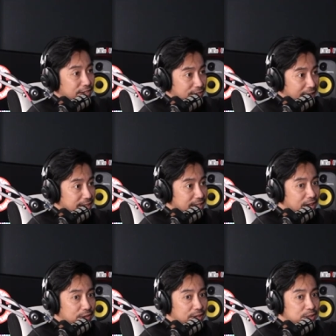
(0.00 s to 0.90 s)
right
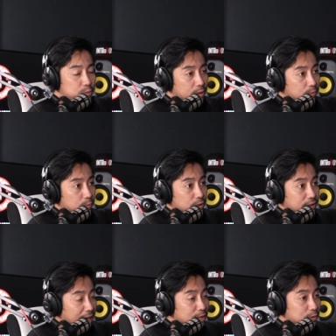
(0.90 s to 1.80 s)
now is what we're
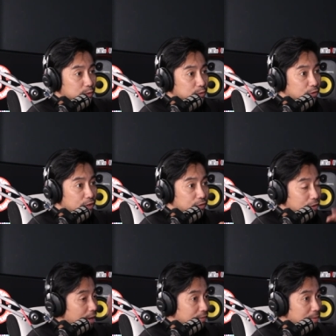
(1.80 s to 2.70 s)
trying to do for
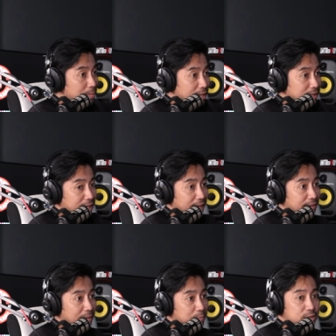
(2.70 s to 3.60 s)
for everybody.
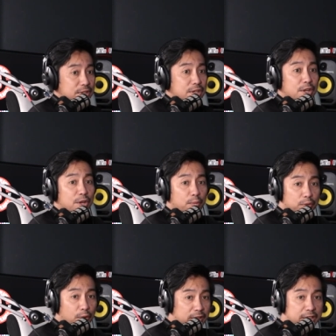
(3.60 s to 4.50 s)
Tapos
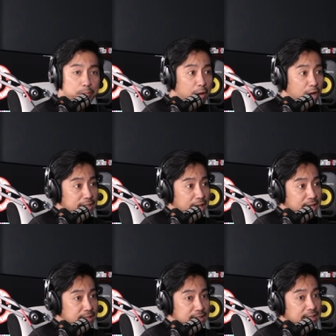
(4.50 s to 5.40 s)
with all these
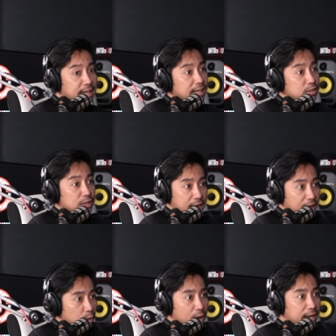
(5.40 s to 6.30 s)
podcasts and then yung
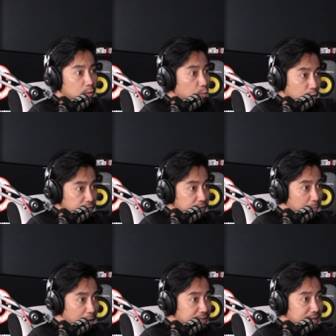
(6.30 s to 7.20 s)
ginagawa ni Wolf na
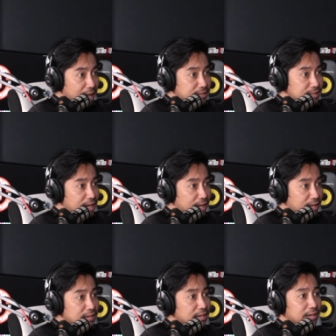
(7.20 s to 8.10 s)
podcast
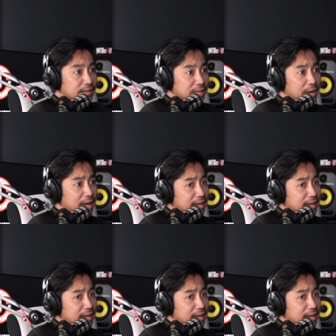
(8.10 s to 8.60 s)
niya, diba?